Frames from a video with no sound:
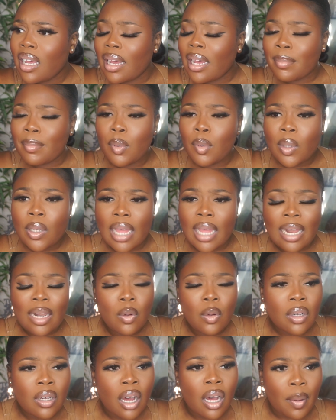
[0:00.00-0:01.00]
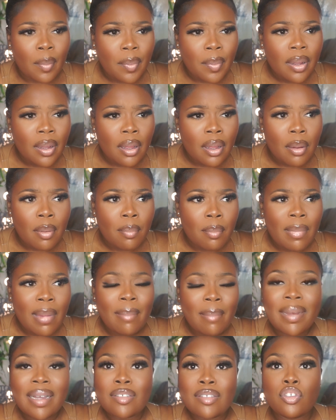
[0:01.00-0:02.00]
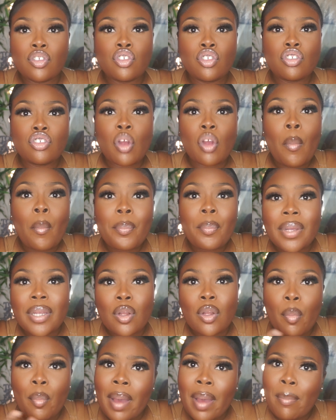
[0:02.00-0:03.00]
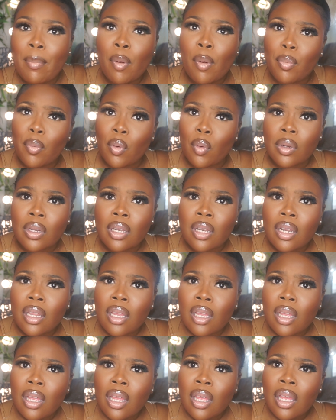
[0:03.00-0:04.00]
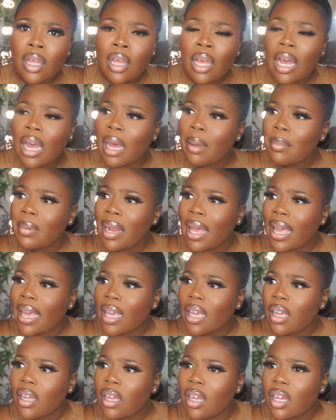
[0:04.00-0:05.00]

I look up, my man's chomping on my popcorn. I'm like,